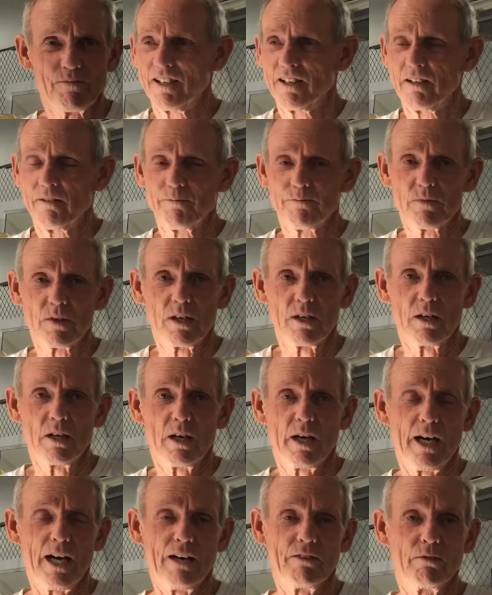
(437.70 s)
I
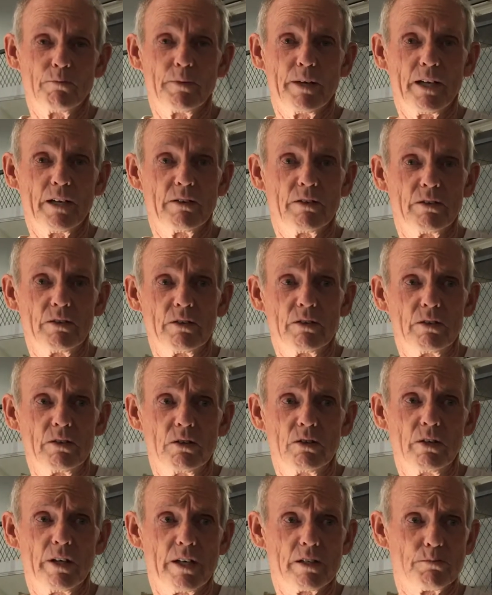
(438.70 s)
have a man who
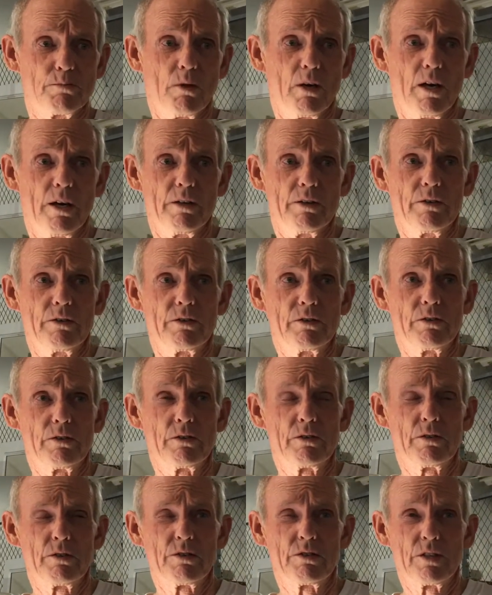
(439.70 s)
has bought
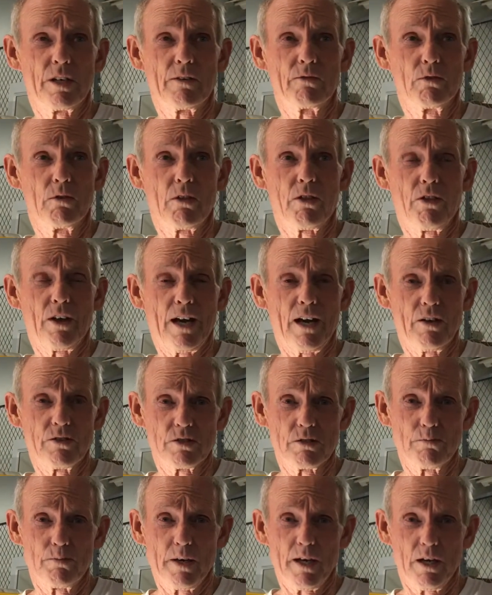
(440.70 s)
several
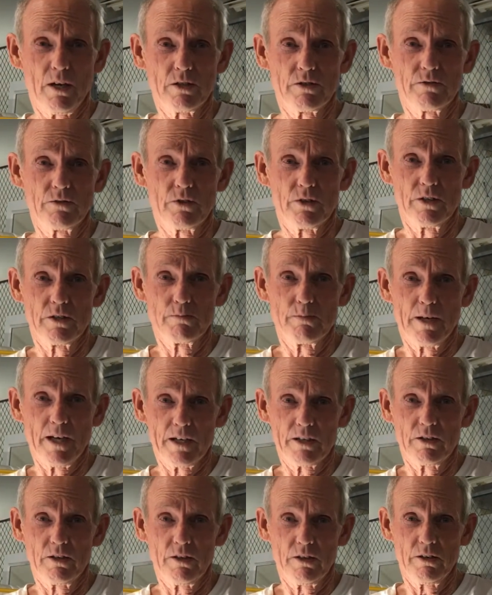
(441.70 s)
thousand pounds for his
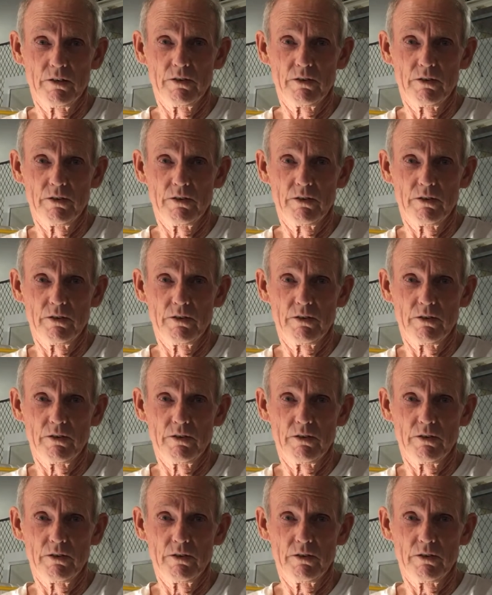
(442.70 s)
backyard.